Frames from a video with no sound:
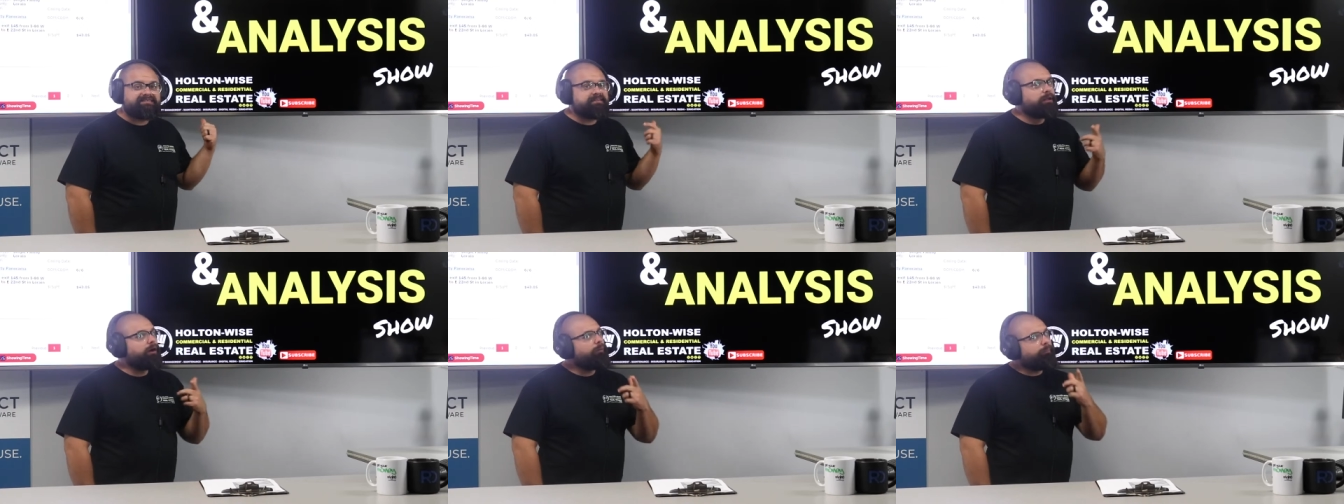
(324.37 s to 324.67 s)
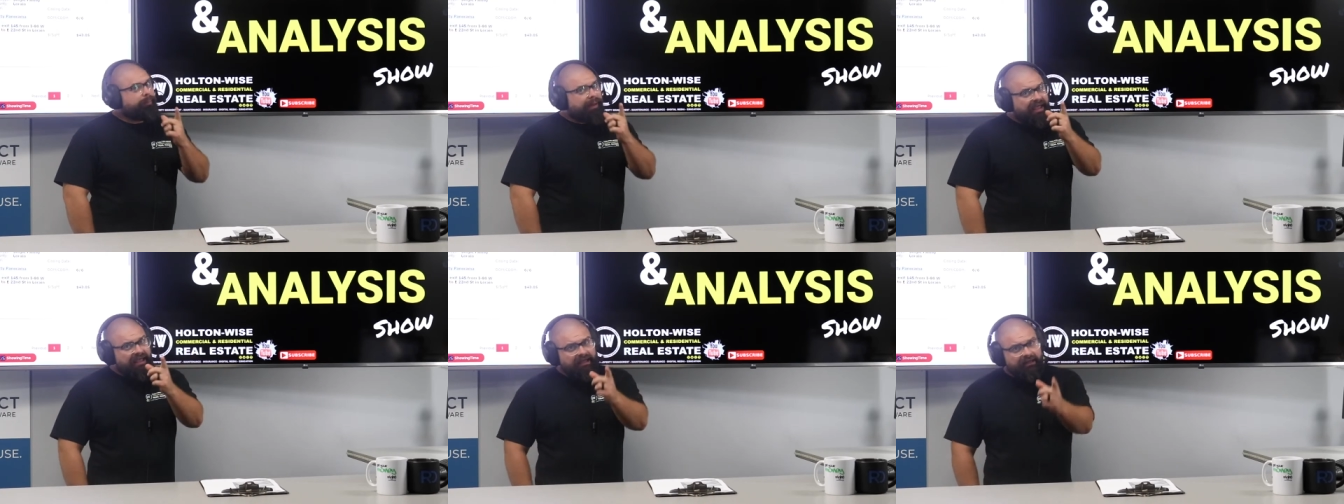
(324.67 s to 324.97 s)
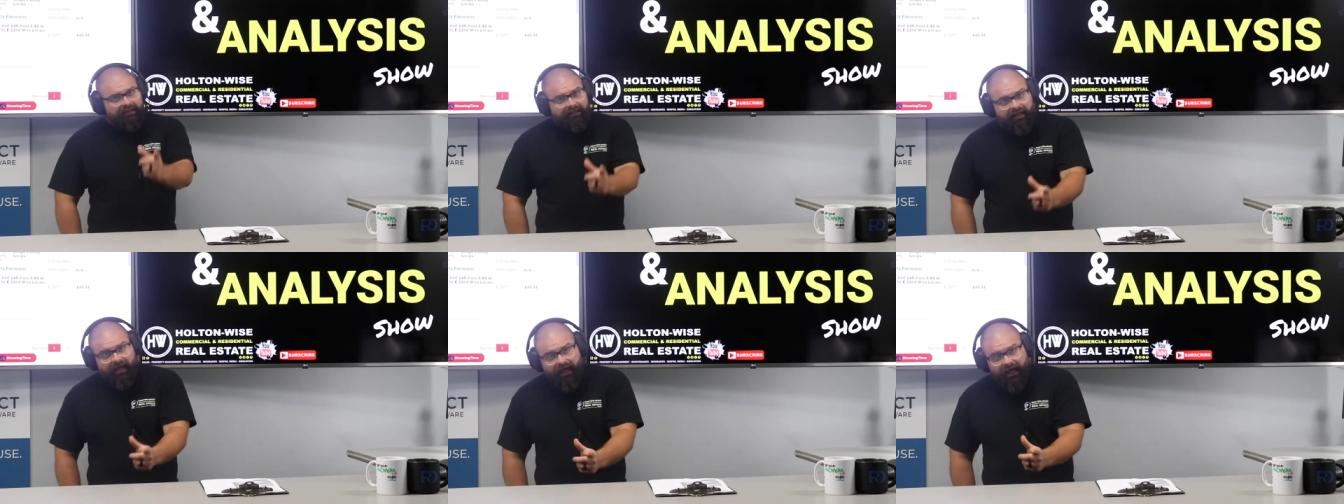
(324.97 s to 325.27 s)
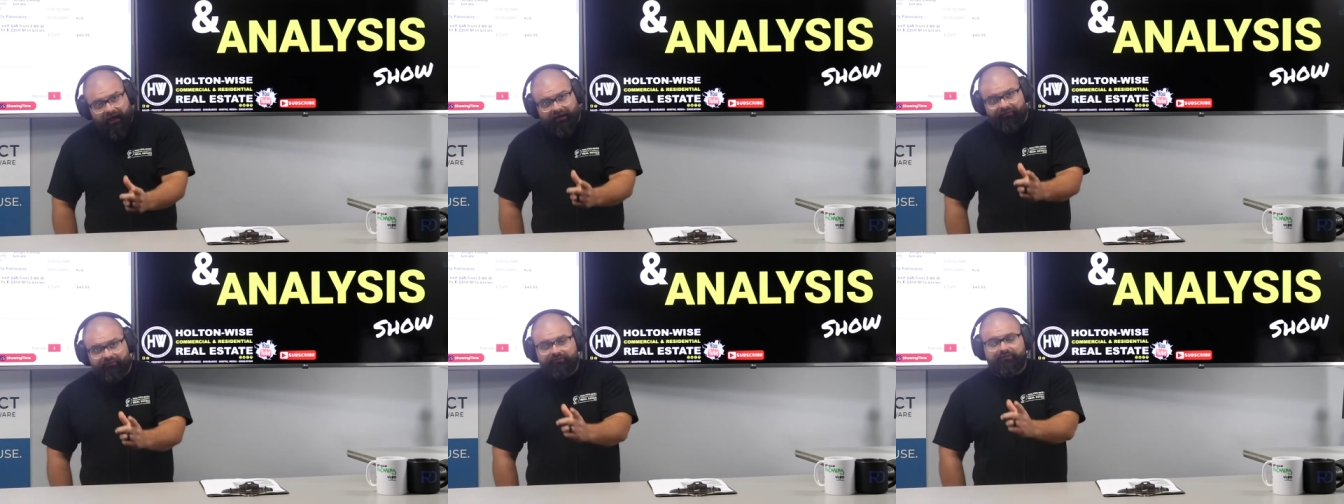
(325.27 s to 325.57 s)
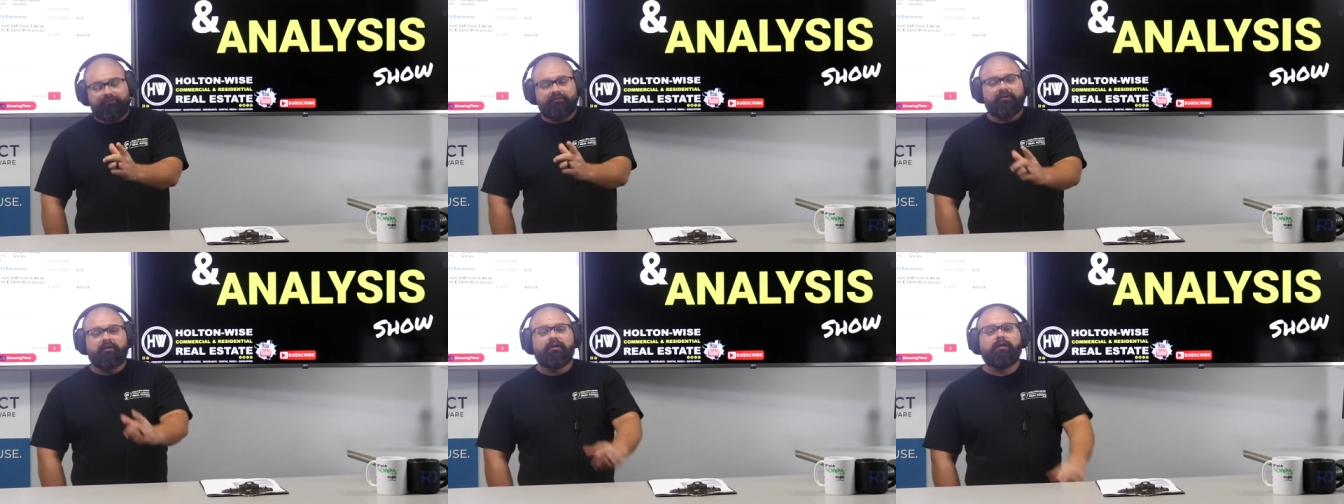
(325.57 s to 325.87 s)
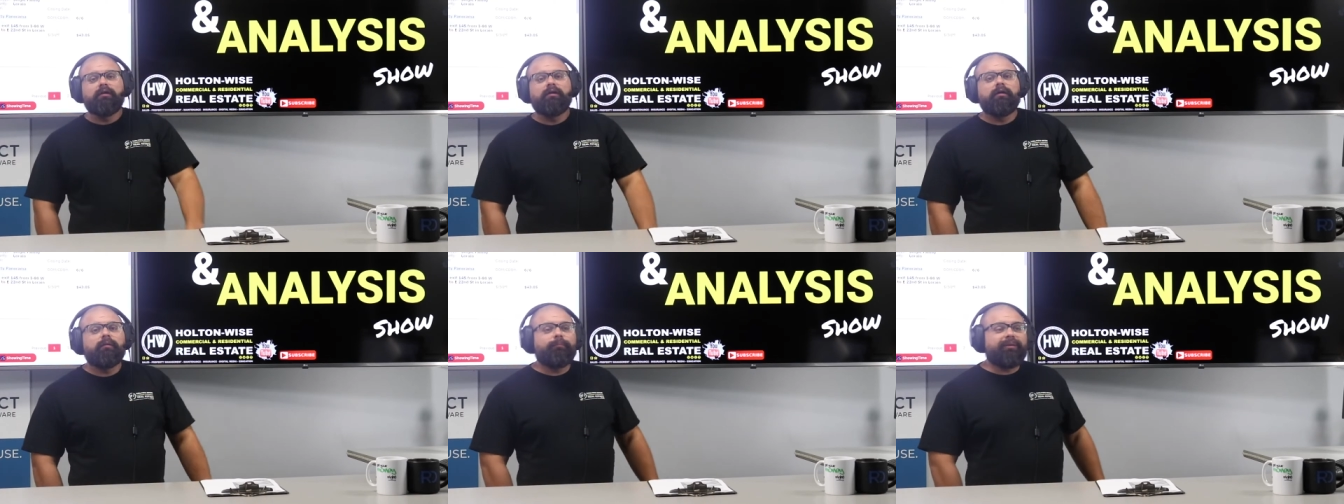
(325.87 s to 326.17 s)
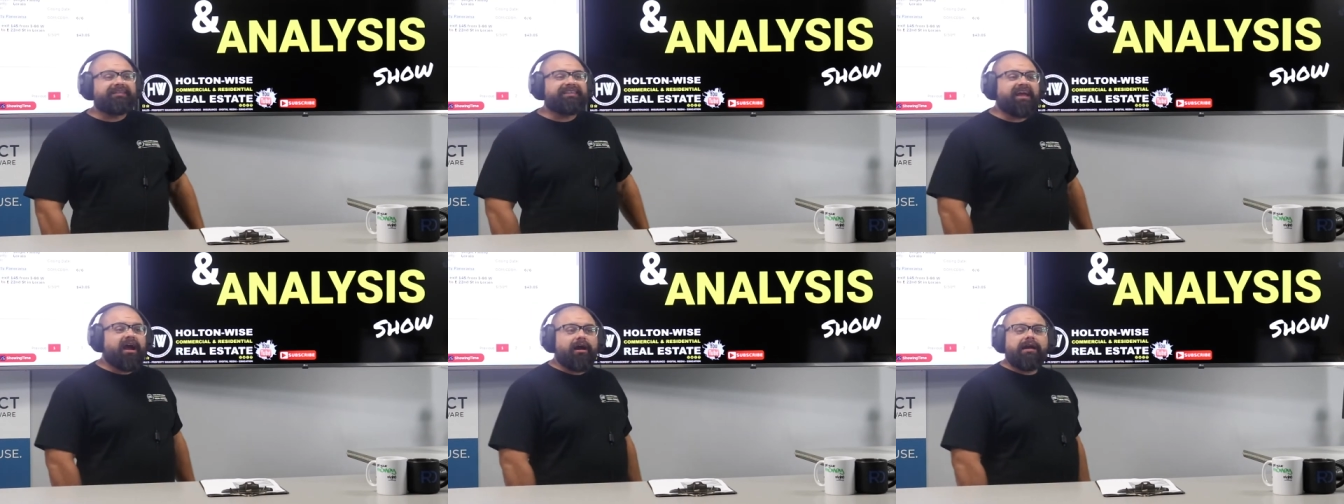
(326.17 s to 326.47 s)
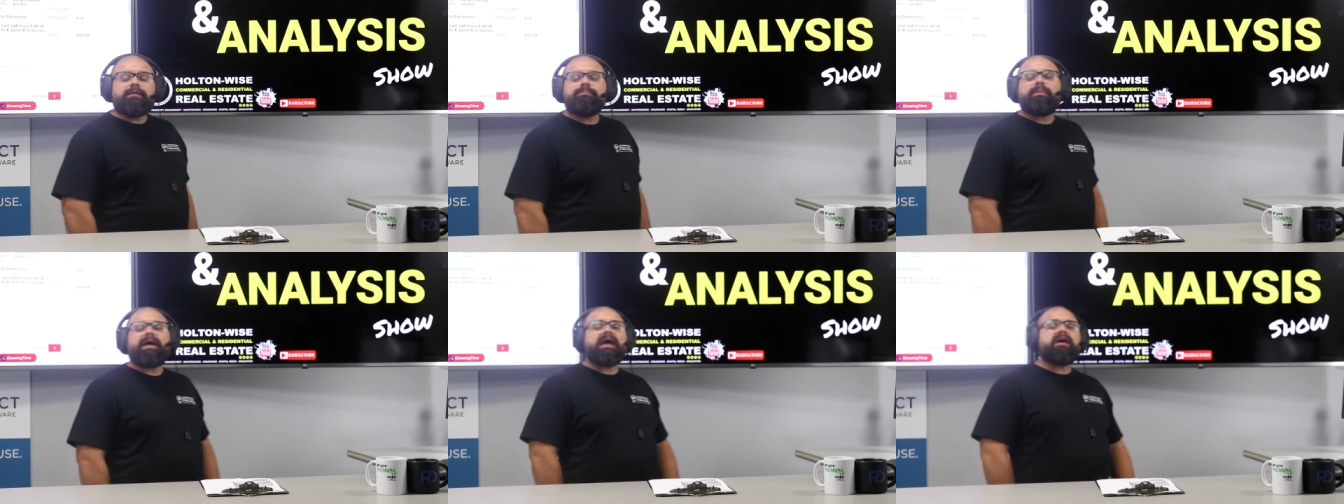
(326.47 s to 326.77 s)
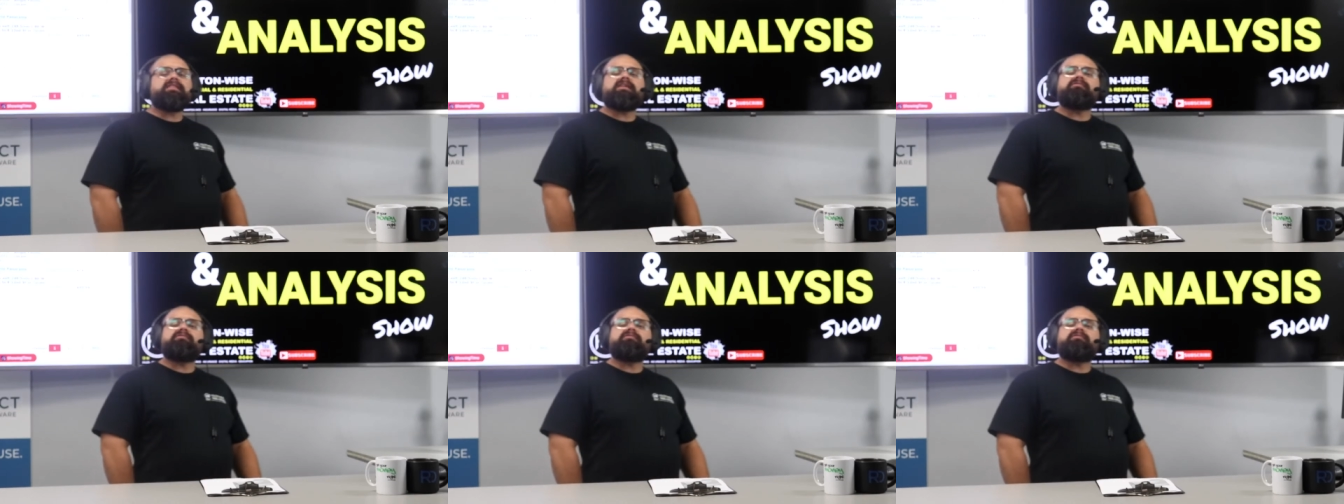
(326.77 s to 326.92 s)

They don't pay enough but they already pay.